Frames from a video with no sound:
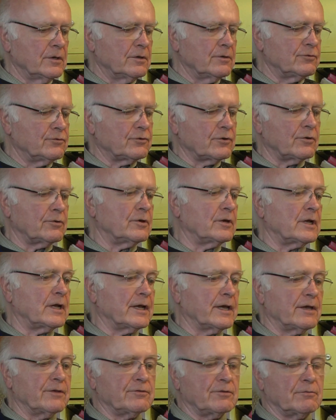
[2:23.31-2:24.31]
who showed it,
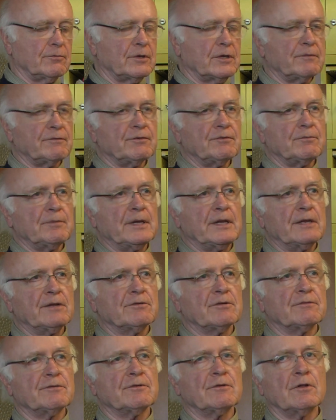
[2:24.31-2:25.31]
I guess, at one of his
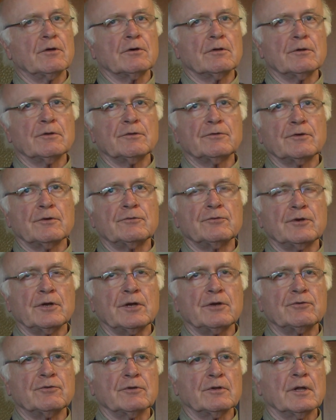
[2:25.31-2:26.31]
meetings of his local
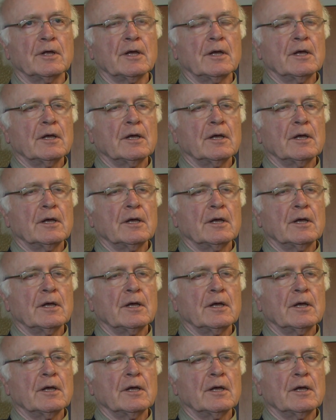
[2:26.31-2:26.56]
association.